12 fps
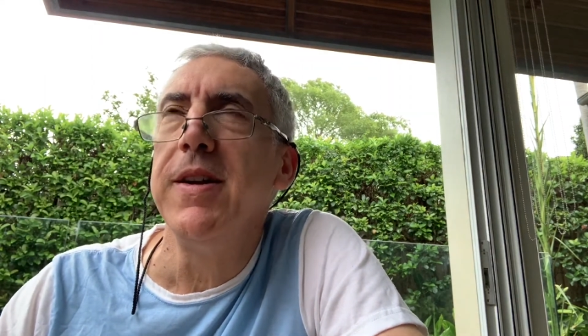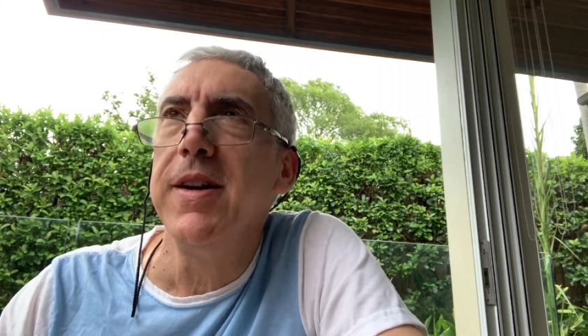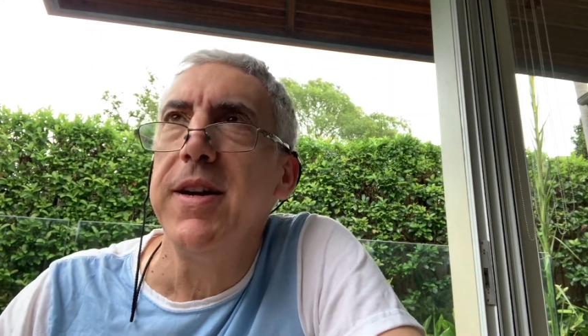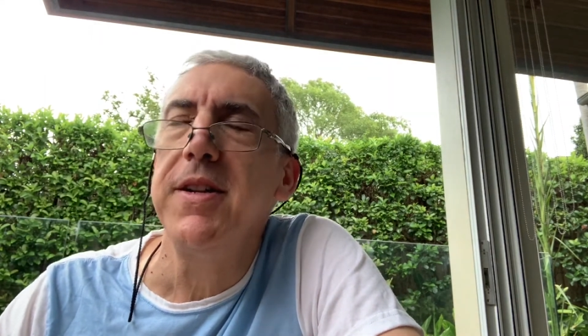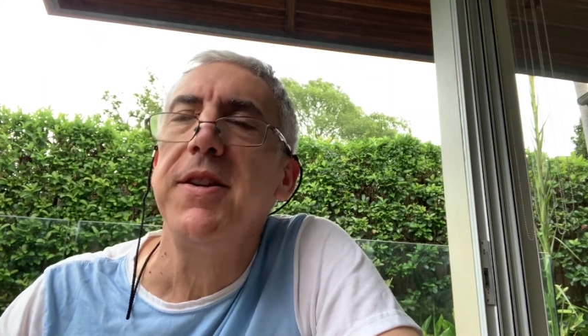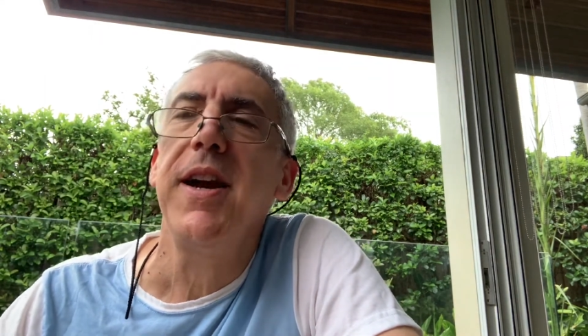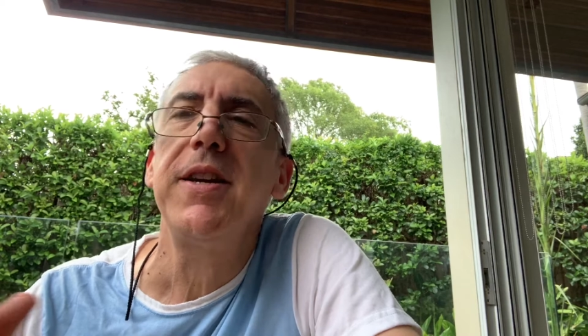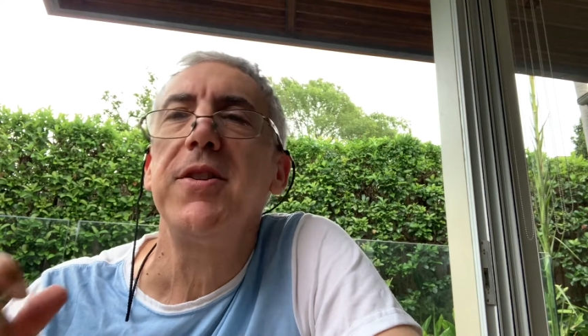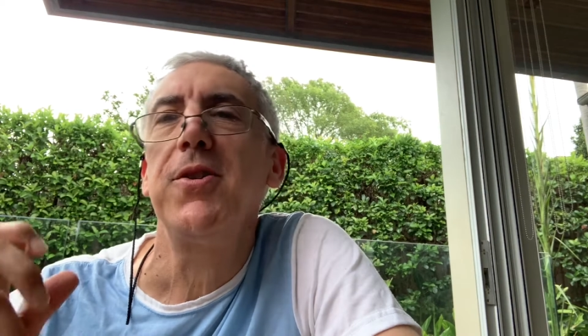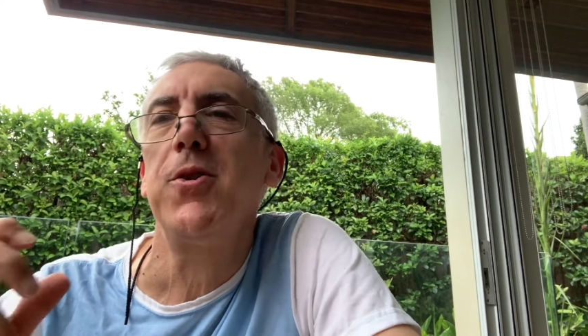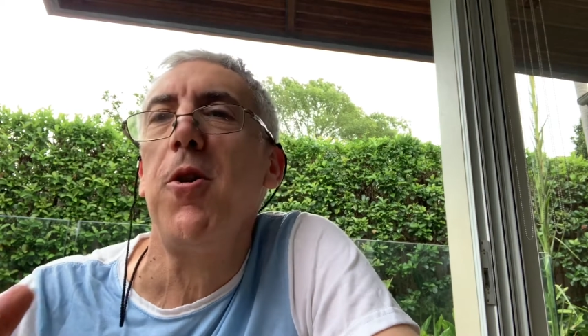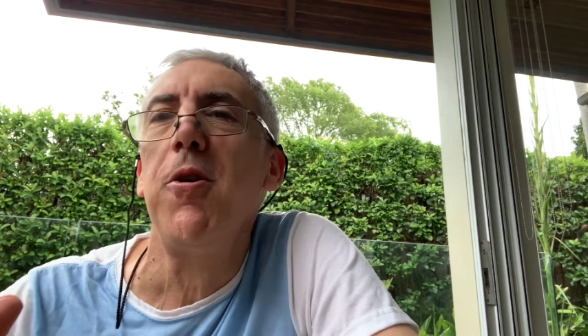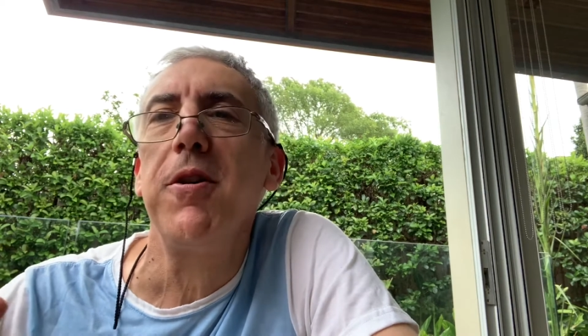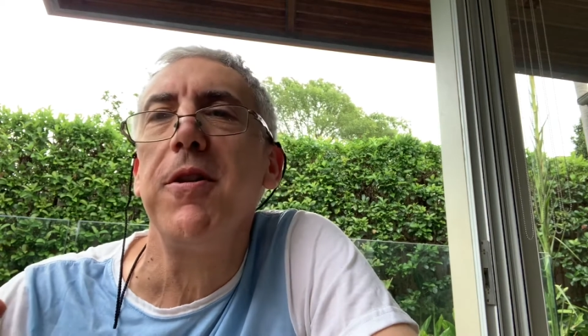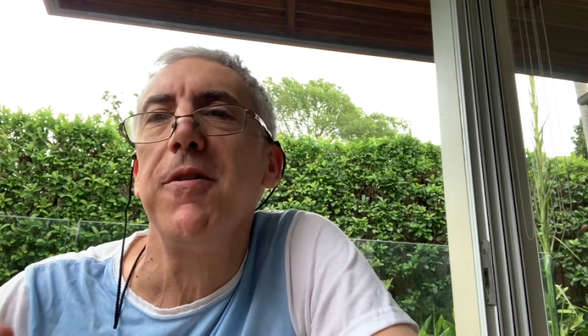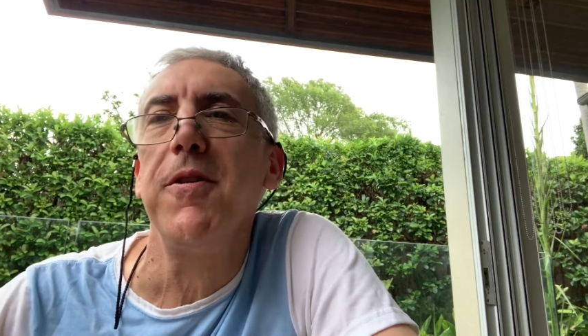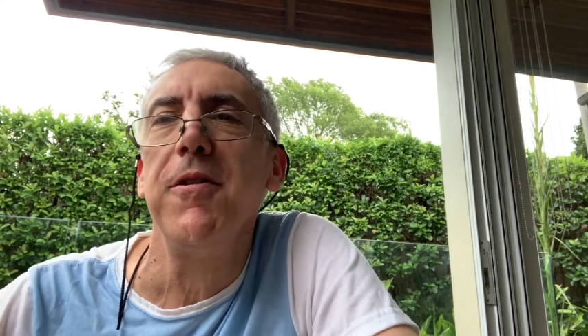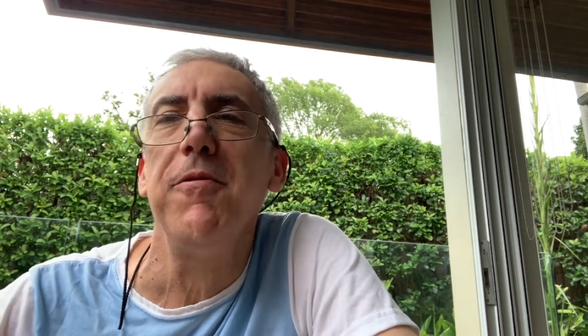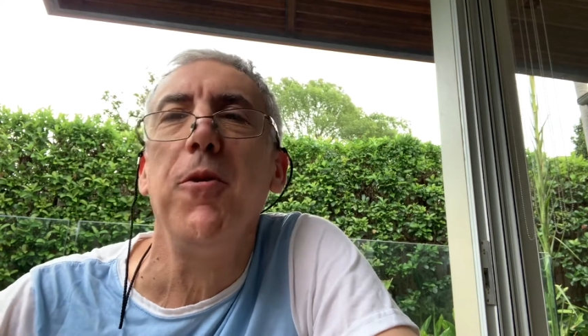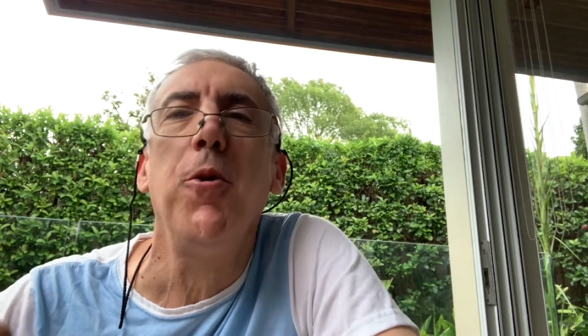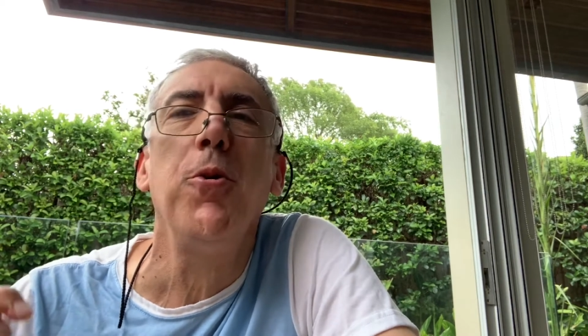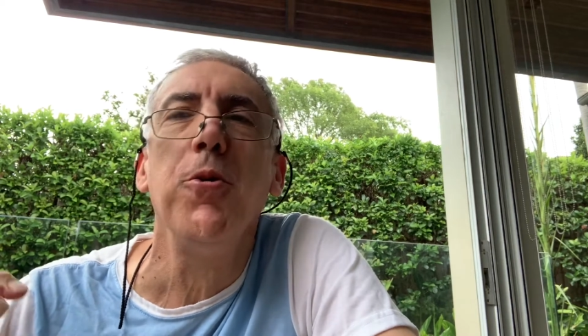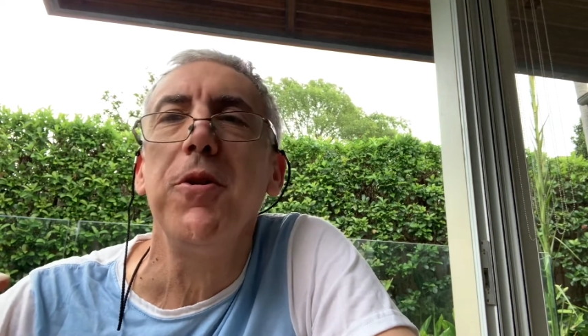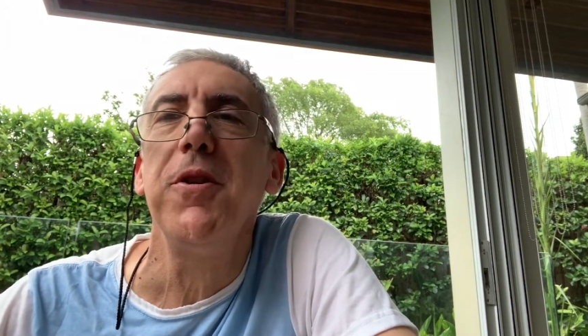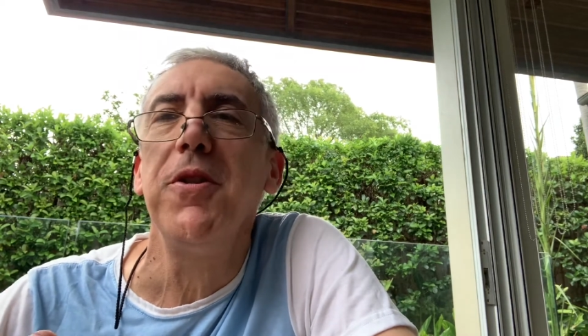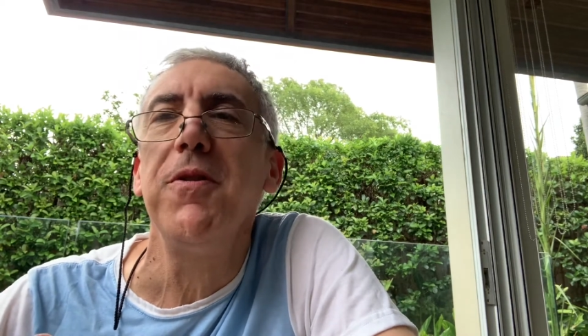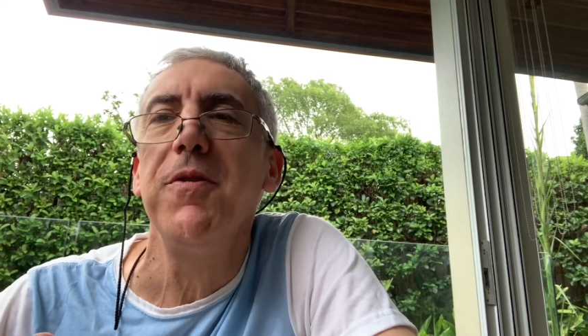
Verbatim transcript: and take stock of all the